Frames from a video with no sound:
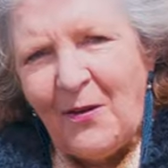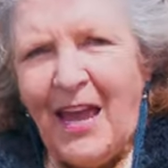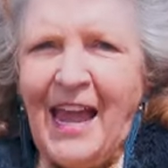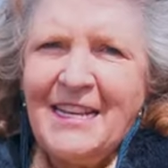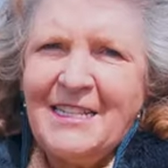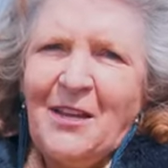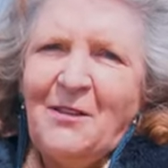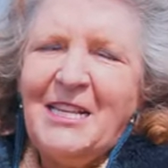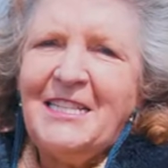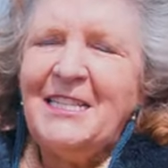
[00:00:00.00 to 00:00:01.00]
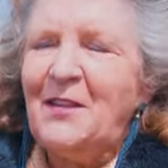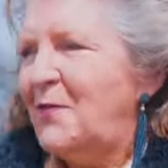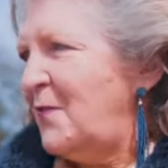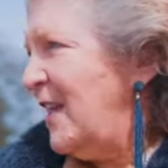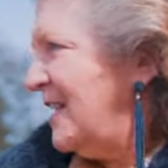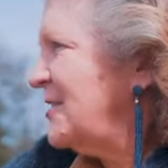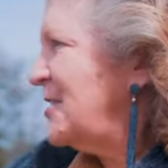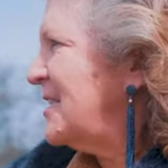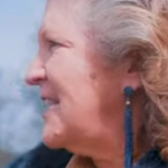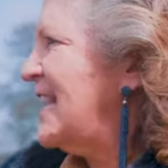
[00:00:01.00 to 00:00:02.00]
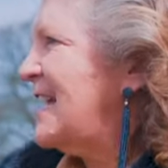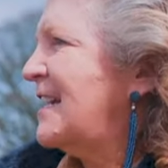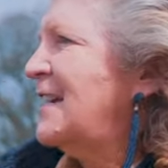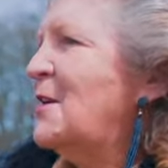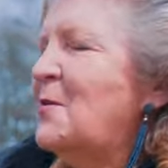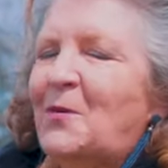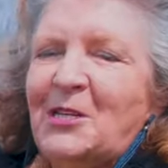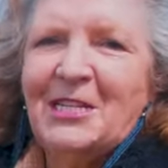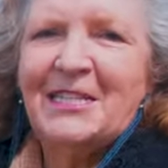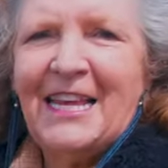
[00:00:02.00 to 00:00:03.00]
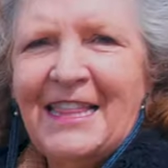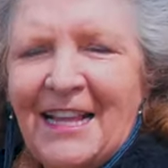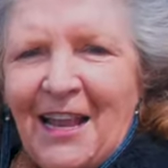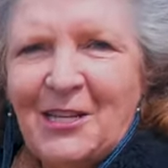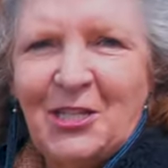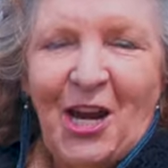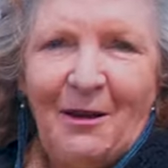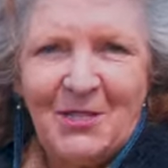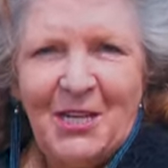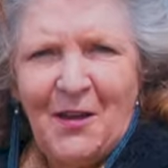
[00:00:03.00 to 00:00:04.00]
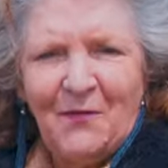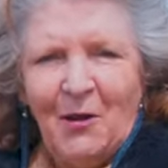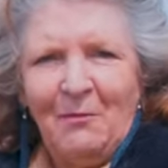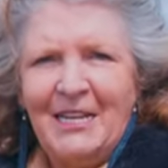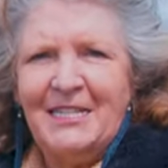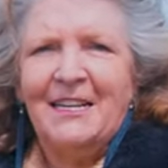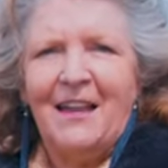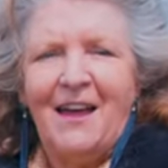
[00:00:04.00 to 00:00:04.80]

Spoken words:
Okay, so this is the field just here, which is in the last chapter of No Place to